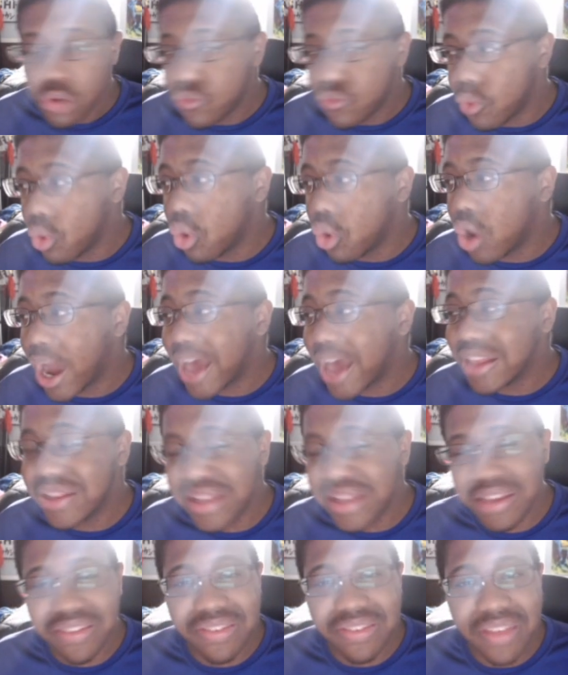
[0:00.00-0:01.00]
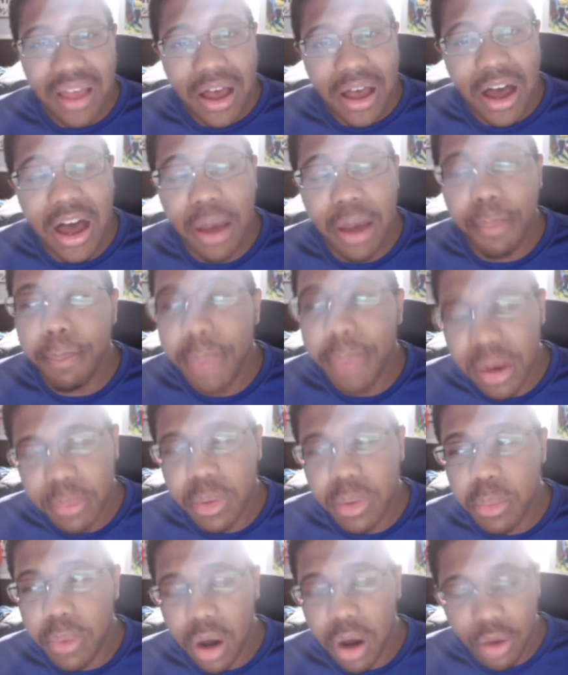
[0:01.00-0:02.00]
for at least a
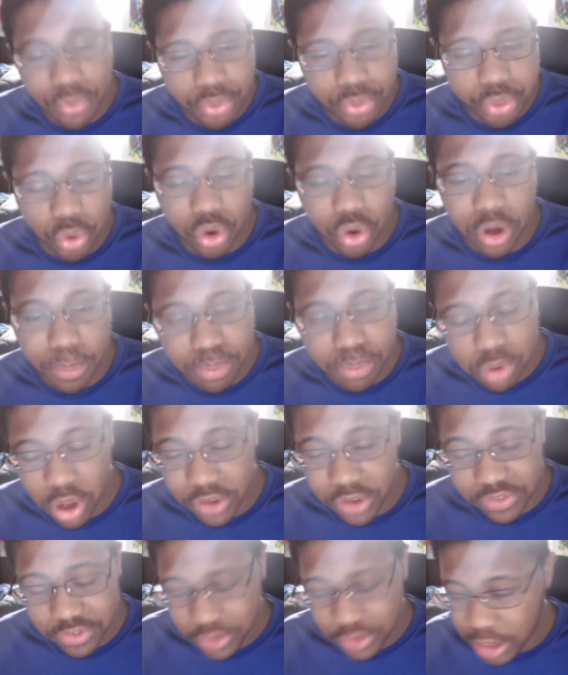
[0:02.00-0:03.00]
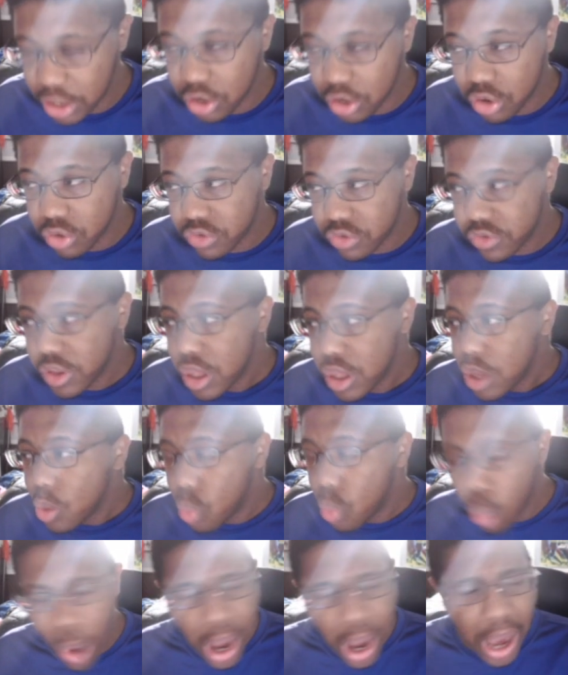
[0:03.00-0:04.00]
minimum of 30 plus years.
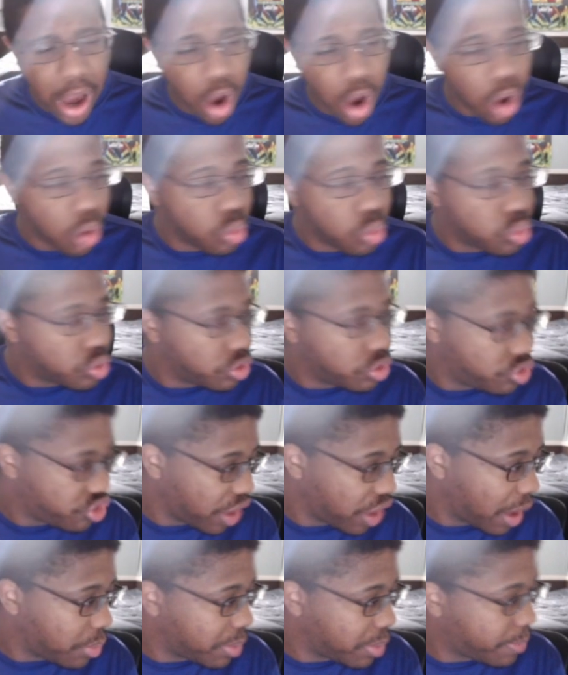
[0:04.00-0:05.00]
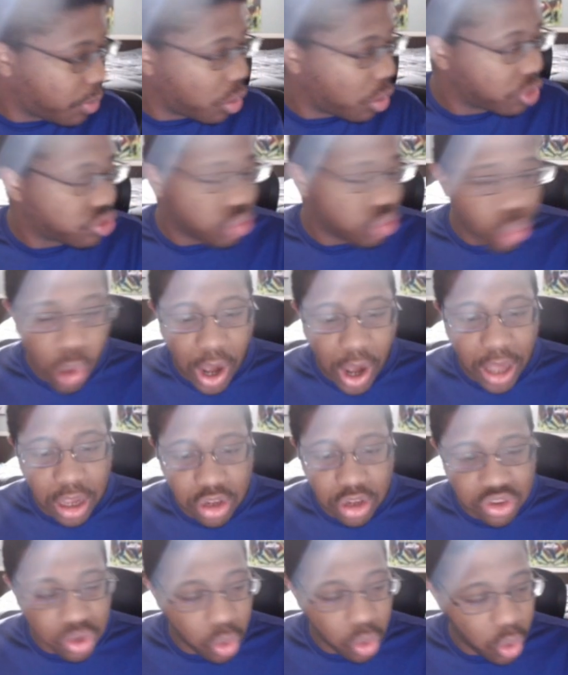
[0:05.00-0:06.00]
Why, oh, JM reports, why
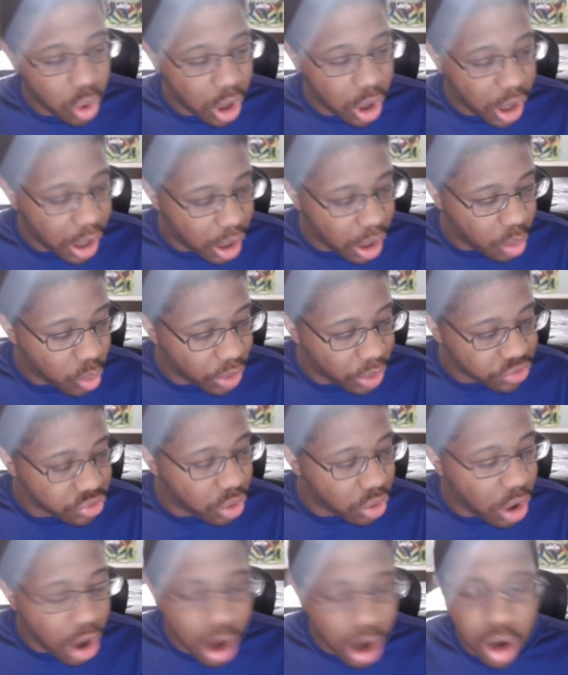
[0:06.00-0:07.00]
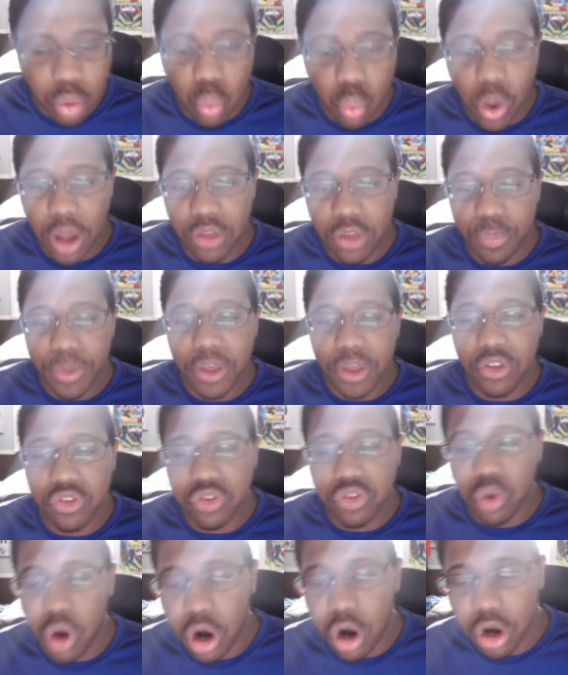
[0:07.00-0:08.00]
so hard? Why being
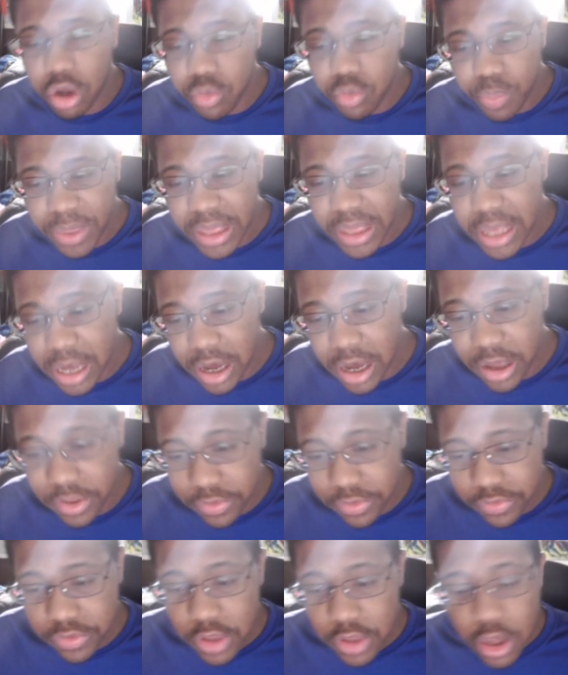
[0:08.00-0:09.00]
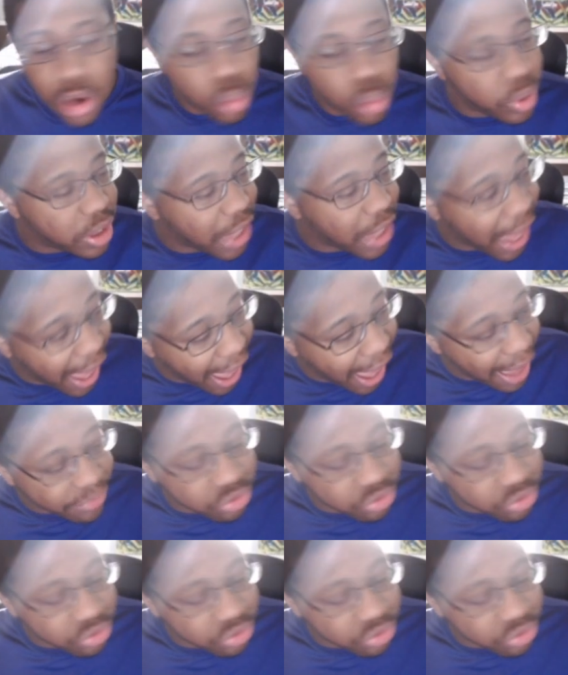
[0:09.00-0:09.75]
so hard? Because we have